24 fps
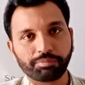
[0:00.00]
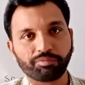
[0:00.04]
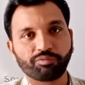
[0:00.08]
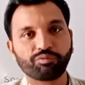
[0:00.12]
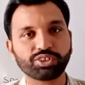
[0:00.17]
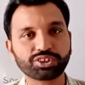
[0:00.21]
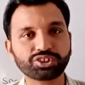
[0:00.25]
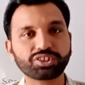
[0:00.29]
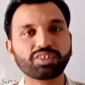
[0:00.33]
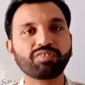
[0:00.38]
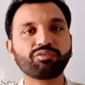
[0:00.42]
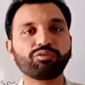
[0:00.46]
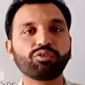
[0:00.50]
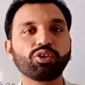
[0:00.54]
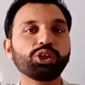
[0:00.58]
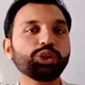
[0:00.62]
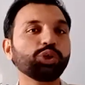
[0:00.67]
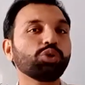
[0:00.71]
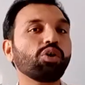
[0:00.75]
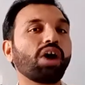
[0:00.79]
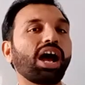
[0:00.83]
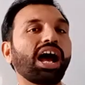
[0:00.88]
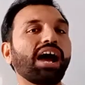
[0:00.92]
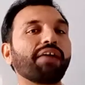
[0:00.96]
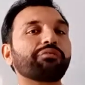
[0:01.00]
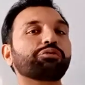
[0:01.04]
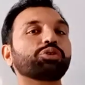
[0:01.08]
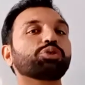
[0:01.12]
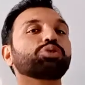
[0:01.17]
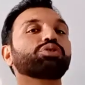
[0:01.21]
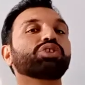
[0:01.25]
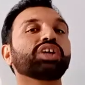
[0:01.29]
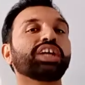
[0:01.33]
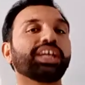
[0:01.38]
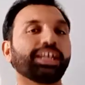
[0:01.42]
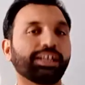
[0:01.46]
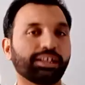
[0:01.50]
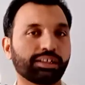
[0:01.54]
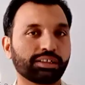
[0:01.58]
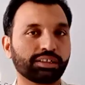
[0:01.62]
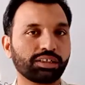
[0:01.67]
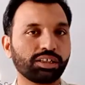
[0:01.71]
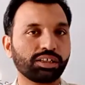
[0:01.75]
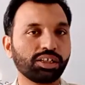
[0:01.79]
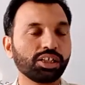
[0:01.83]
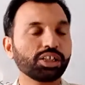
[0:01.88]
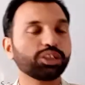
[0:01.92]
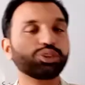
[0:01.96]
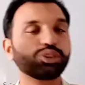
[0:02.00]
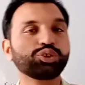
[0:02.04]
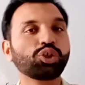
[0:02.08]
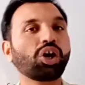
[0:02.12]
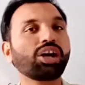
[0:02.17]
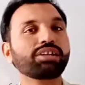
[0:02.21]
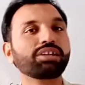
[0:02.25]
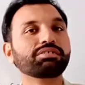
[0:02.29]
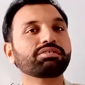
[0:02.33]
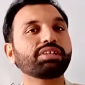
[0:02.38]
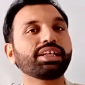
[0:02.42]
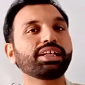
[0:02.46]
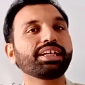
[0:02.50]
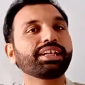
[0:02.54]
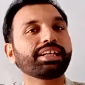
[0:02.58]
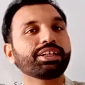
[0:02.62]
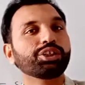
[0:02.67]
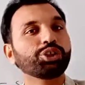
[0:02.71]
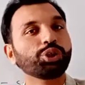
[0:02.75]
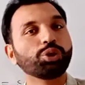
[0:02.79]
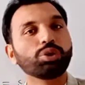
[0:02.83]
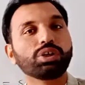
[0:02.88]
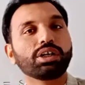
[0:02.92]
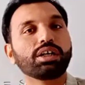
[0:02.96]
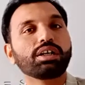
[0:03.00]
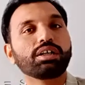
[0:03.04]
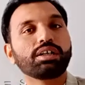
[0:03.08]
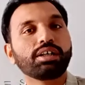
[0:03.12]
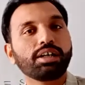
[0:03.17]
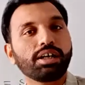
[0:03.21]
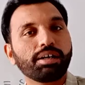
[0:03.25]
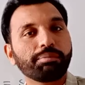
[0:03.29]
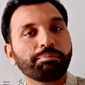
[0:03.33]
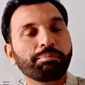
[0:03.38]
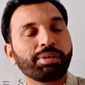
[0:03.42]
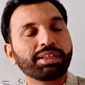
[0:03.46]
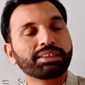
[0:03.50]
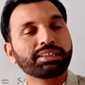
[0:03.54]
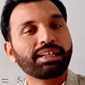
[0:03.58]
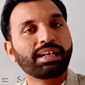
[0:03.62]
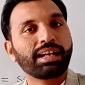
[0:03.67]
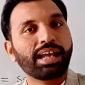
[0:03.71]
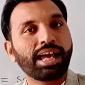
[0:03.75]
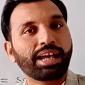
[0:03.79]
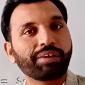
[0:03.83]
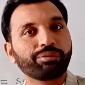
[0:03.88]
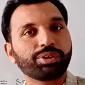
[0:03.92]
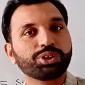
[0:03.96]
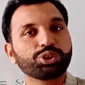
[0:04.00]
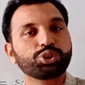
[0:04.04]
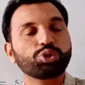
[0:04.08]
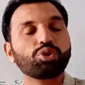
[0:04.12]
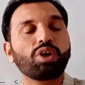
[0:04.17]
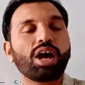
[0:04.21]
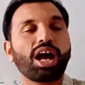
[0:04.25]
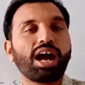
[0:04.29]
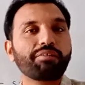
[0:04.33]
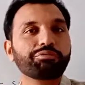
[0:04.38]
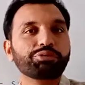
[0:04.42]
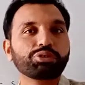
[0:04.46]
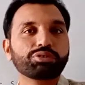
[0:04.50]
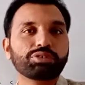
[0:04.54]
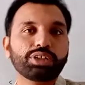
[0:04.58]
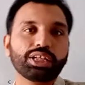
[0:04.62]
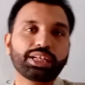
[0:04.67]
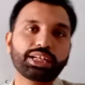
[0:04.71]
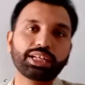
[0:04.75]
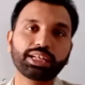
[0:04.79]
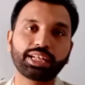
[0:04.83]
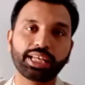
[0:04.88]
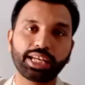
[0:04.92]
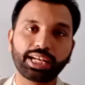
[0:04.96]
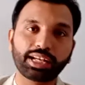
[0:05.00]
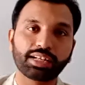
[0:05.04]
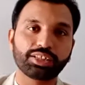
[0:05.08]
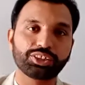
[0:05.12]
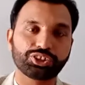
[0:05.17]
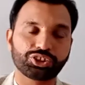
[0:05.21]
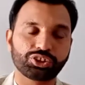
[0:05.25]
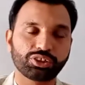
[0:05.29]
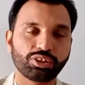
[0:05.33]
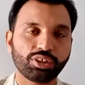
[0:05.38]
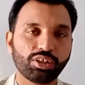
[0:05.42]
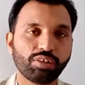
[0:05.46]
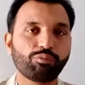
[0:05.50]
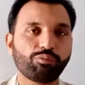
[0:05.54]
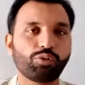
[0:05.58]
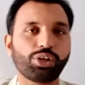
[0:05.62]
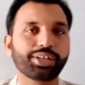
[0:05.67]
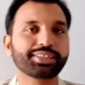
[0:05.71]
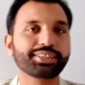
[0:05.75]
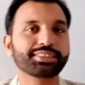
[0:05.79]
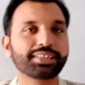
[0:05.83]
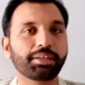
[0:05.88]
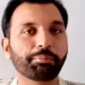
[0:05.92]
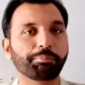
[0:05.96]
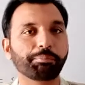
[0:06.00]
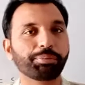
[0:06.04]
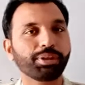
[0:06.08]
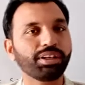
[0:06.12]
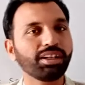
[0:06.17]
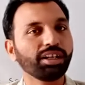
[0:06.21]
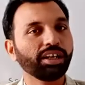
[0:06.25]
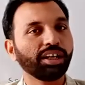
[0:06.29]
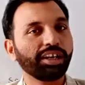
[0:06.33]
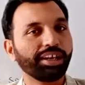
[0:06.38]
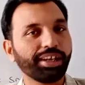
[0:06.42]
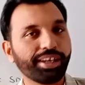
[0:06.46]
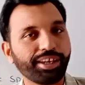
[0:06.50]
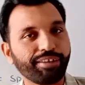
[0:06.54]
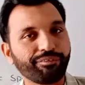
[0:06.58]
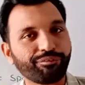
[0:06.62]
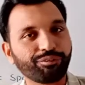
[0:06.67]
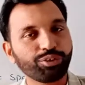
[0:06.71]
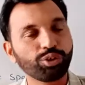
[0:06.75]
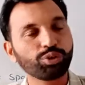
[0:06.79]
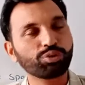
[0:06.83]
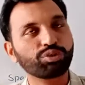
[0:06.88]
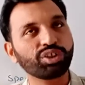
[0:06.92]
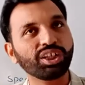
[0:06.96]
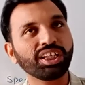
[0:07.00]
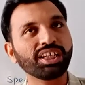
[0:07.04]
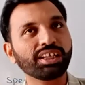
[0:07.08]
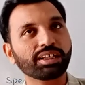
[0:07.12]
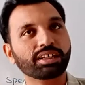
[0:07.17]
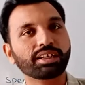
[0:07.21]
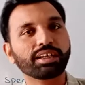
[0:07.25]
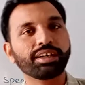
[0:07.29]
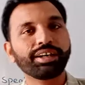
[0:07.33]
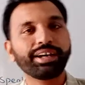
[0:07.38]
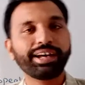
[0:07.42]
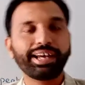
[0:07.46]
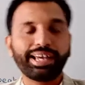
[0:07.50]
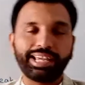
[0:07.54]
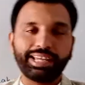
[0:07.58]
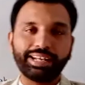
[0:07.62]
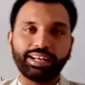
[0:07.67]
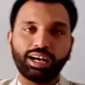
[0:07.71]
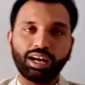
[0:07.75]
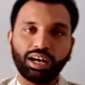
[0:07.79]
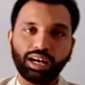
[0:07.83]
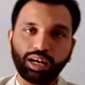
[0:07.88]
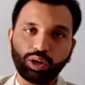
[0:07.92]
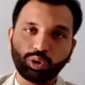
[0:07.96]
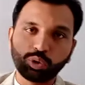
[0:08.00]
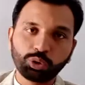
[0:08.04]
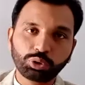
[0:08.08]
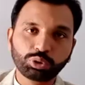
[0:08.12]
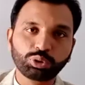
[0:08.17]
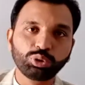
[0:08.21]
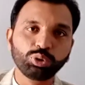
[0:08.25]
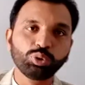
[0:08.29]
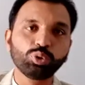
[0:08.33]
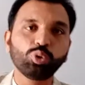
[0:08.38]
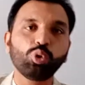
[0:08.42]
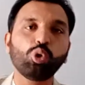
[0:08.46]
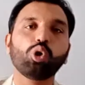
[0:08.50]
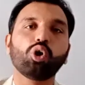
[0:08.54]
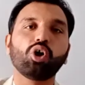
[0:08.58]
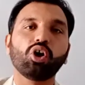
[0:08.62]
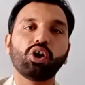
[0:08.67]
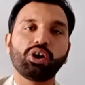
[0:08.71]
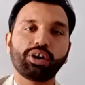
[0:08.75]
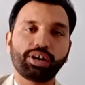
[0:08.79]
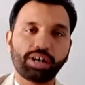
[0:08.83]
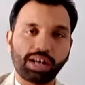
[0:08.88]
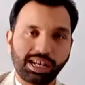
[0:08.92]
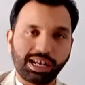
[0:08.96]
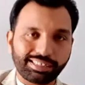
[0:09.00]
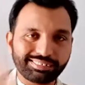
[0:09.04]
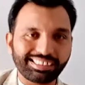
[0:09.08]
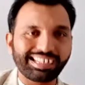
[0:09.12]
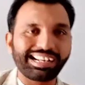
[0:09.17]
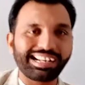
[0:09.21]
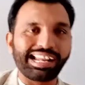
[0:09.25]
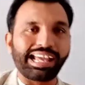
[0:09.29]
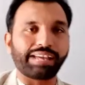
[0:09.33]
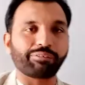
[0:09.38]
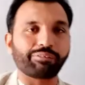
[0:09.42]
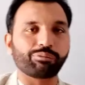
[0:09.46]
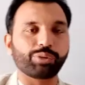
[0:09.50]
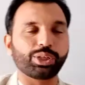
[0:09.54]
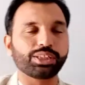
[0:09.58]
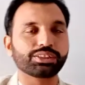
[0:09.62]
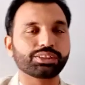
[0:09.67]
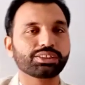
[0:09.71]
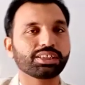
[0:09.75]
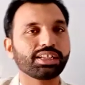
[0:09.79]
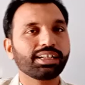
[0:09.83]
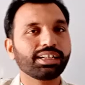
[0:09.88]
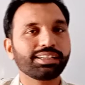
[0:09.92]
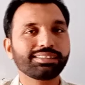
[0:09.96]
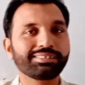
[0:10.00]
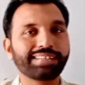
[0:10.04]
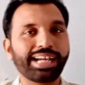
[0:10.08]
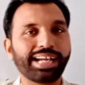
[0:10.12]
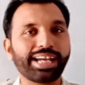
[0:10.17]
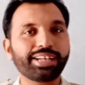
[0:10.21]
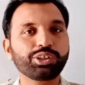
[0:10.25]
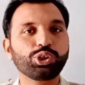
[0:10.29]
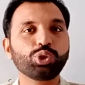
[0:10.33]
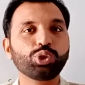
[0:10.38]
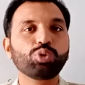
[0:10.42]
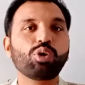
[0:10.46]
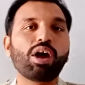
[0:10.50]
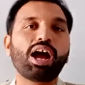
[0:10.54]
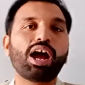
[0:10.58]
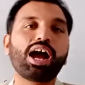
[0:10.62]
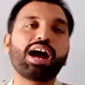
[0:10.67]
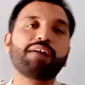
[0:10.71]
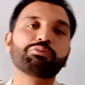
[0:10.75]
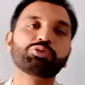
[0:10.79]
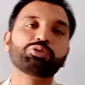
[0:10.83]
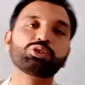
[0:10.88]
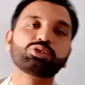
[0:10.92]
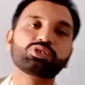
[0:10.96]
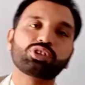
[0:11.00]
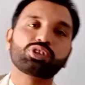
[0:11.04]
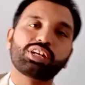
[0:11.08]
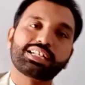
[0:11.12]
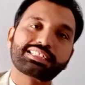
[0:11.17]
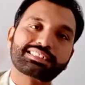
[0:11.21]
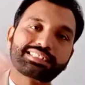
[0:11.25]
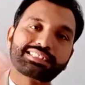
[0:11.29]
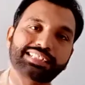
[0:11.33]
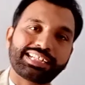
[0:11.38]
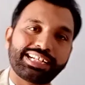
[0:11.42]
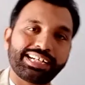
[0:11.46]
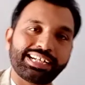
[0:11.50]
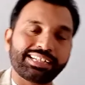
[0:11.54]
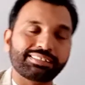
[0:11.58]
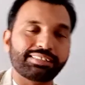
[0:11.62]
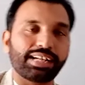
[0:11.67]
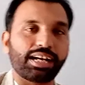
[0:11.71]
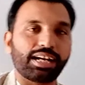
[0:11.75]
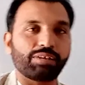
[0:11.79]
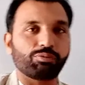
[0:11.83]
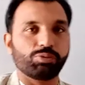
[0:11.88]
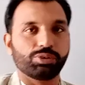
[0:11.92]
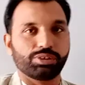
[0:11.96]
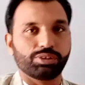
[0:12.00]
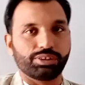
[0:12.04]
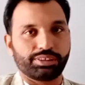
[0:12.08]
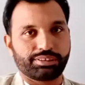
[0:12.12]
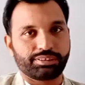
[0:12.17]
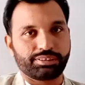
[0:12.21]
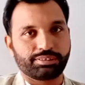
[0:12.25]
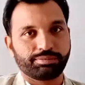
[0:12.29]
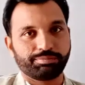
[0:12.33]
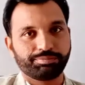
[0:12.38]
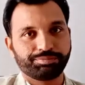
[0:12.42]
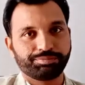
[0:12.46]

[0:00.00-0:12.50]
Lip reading: First of all, you have to think, not think in your mother language. You have to think in English. For example, if you think in Urdu or other language, then you have to translate that words.